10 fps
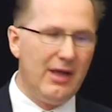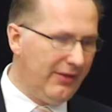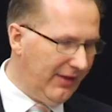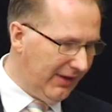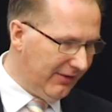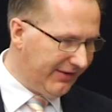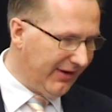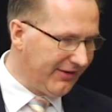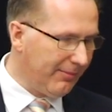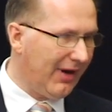the
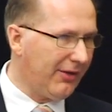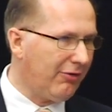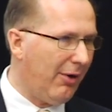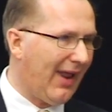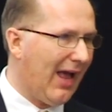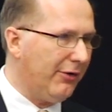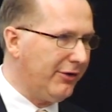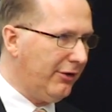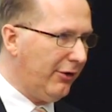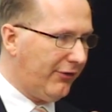judge might throw it out and
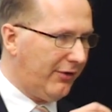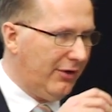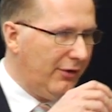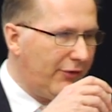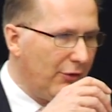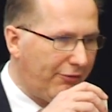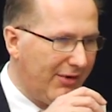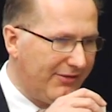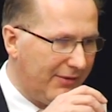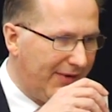you'll lose your
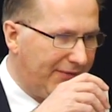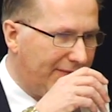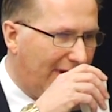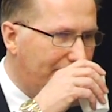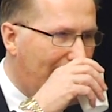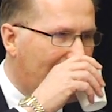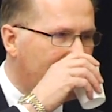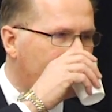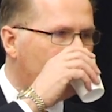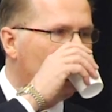£355.